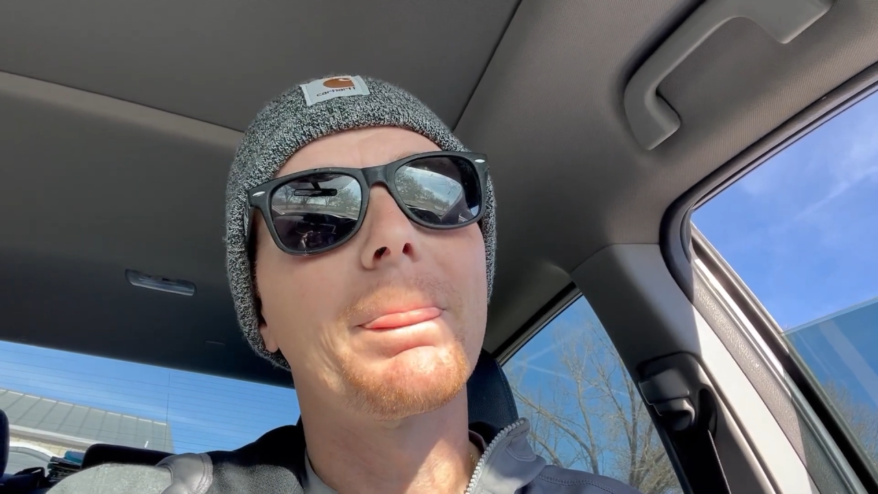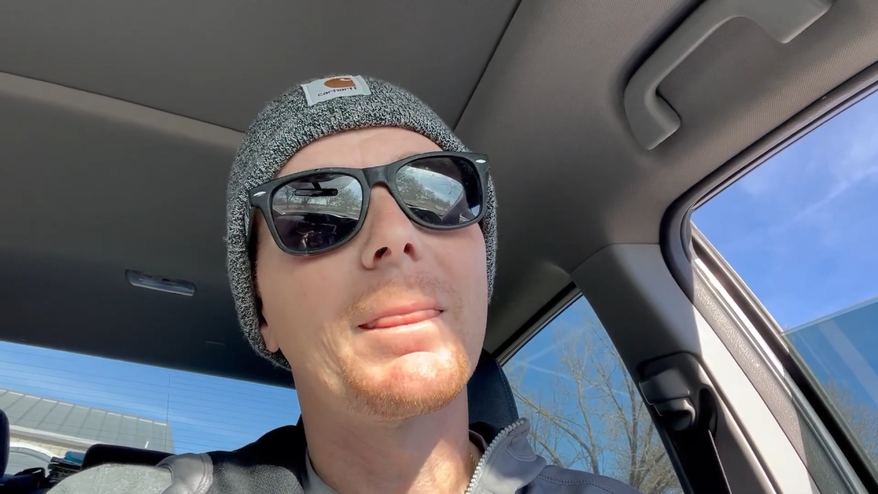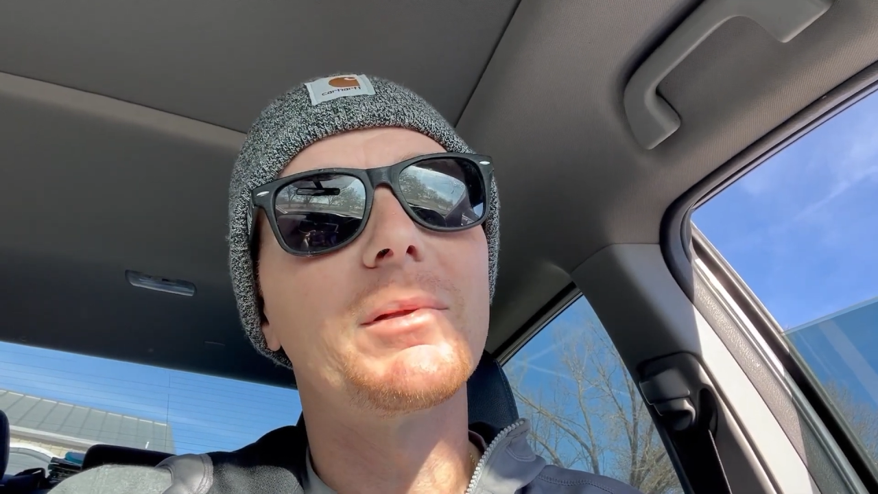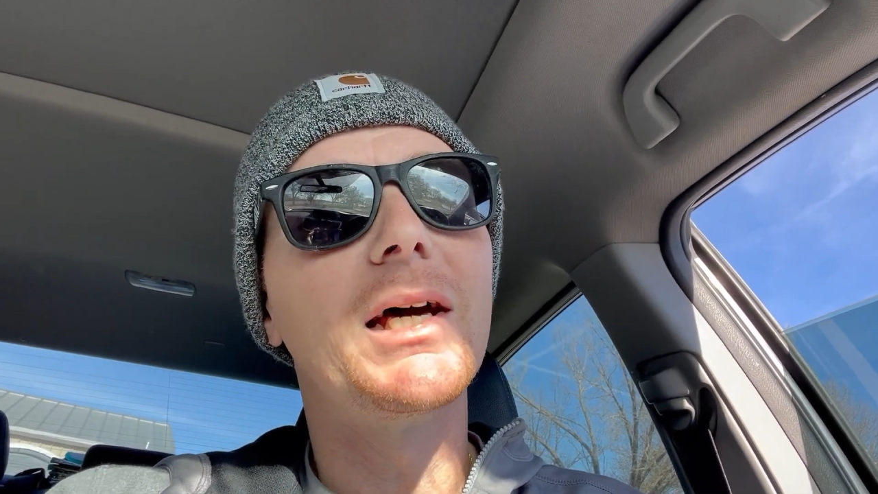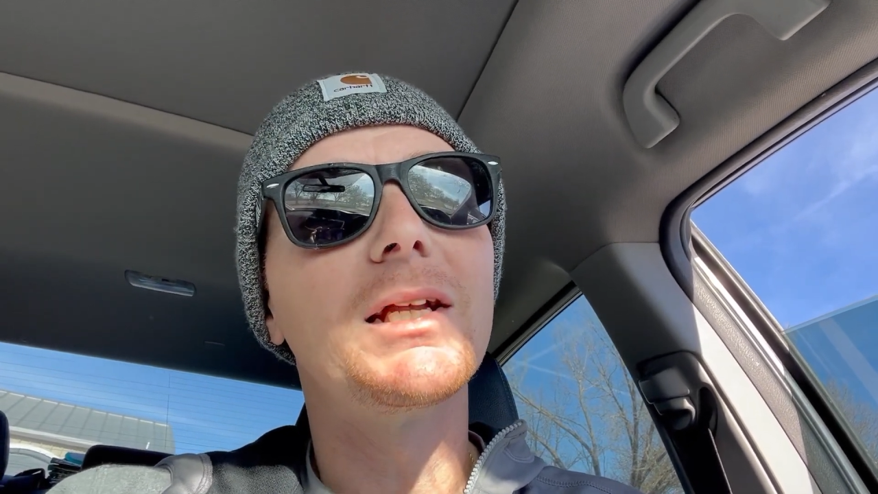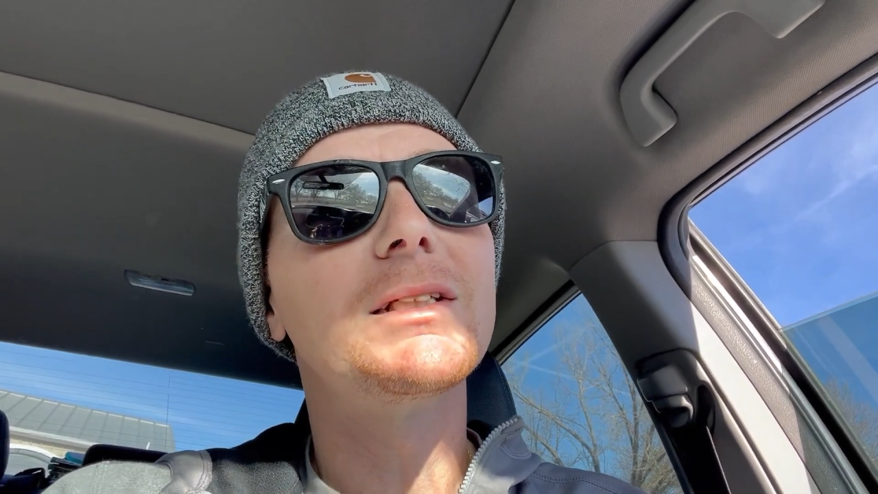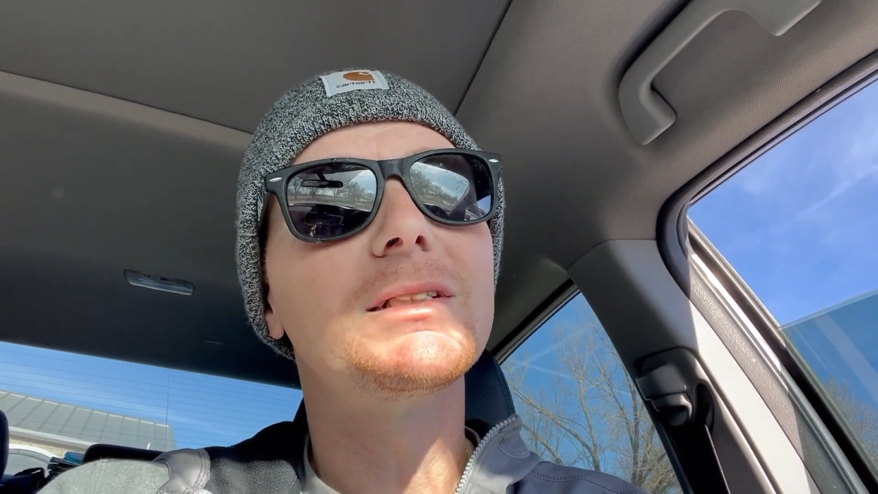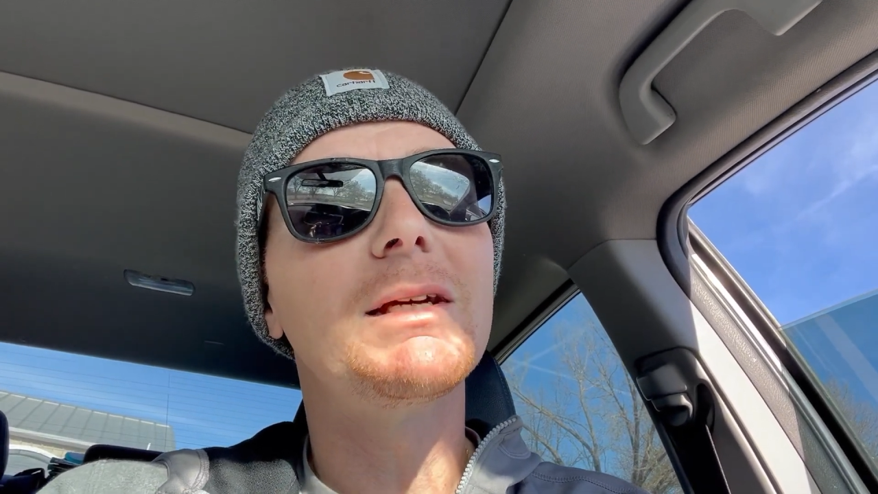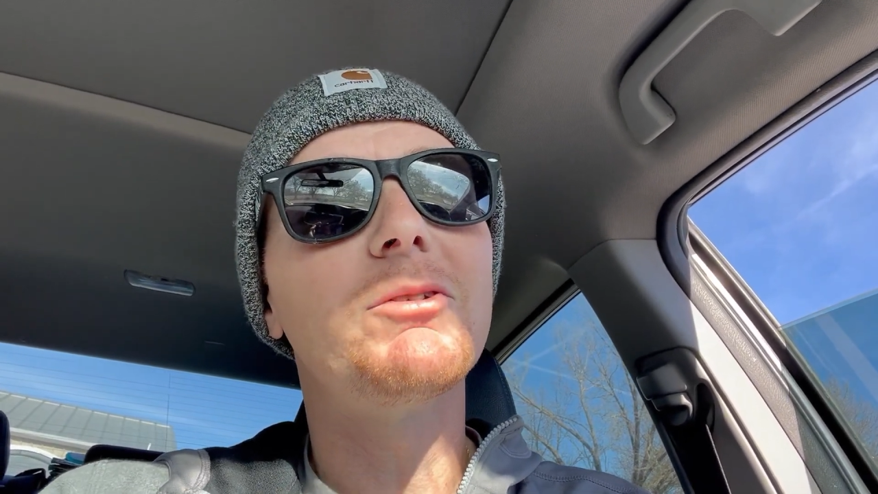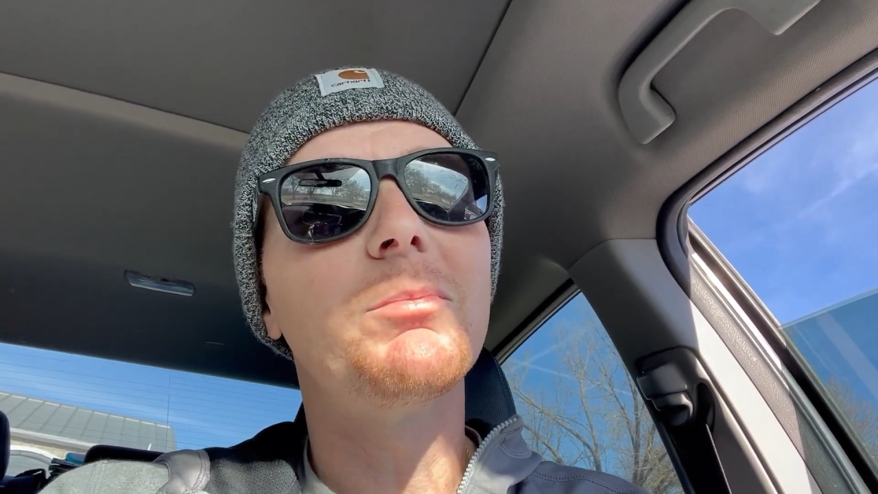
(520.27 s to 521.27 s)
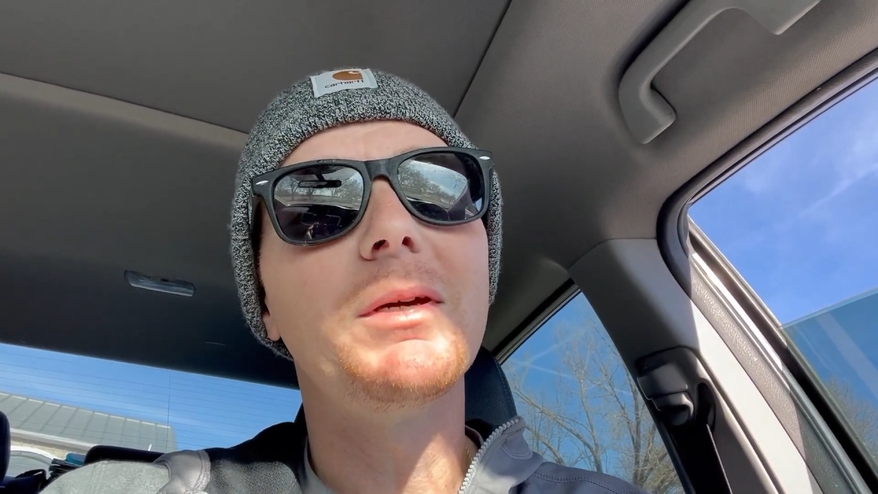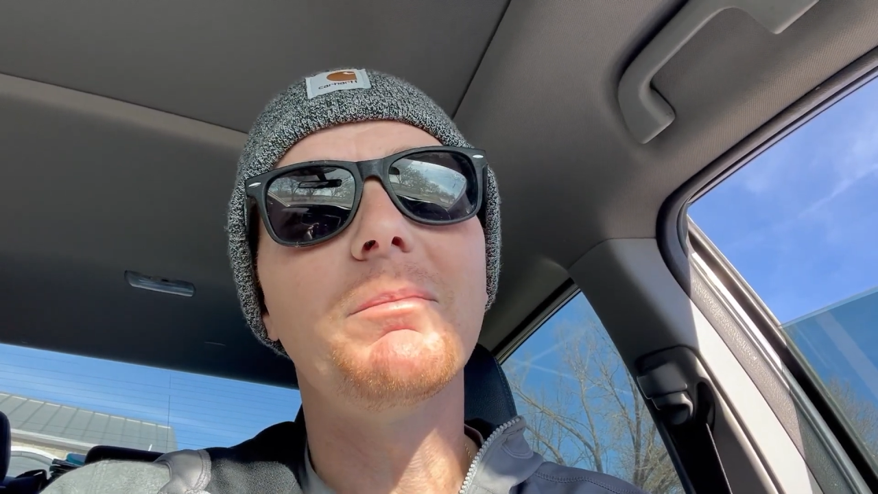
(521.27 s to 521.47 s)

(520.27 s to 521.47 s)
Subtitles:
But that doesn't seem to be